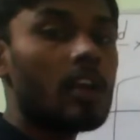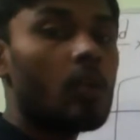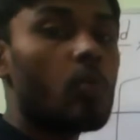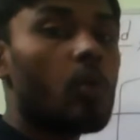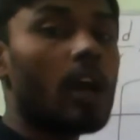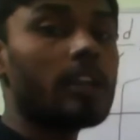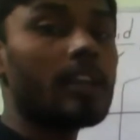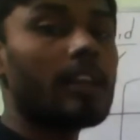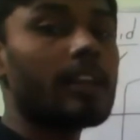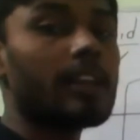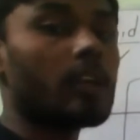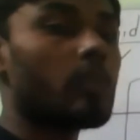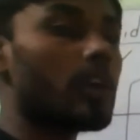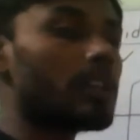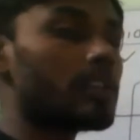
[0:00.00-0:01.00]
water
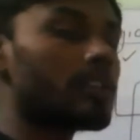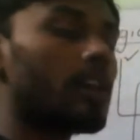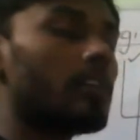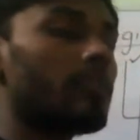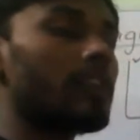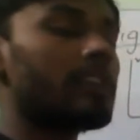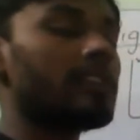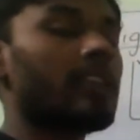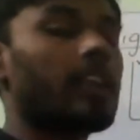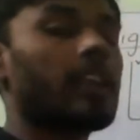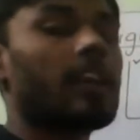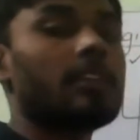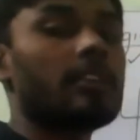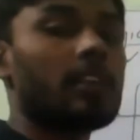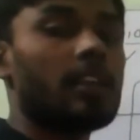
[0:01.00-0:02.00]
requires always a
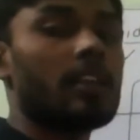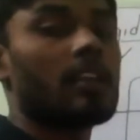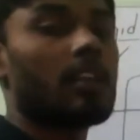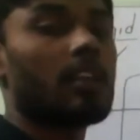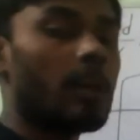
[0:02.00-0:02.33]
container,